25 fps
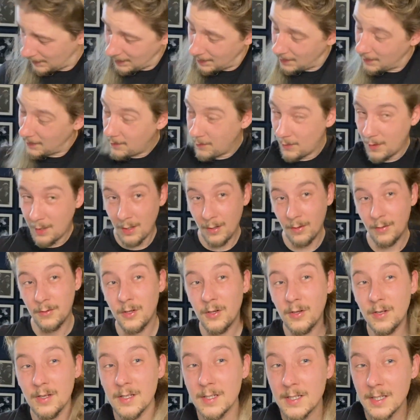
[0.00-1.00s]
there we go. You
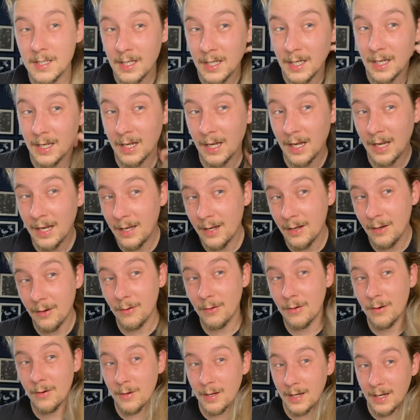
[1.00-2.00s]
can see how
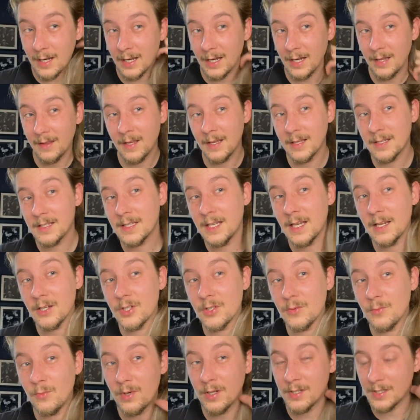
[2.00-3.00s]
quickly that
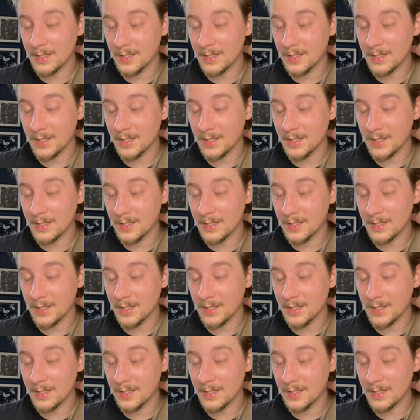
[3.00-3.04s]
section was.